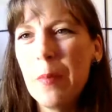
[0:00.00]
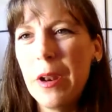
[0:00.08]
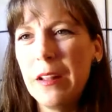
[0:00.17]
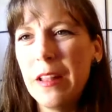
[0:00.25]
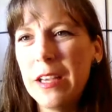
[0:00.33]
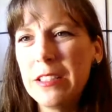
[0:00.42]

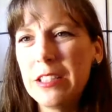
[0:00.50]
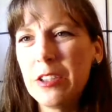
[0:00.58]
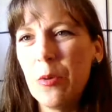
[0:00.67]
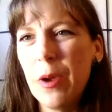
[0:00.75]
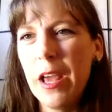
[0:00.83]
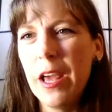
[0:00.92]
But I like to
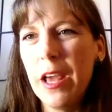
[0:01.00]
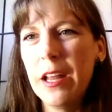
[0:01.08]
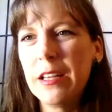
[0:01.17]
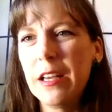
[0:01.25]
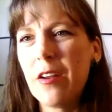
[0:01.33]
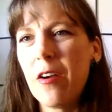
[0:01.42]
go ahead
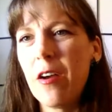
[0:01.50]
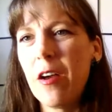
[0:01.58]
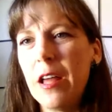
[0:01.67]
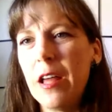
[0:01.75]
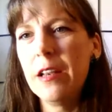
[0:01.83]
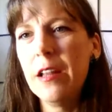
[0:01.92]
and get
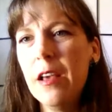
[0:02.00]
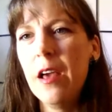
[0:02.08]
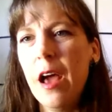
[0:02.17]
on.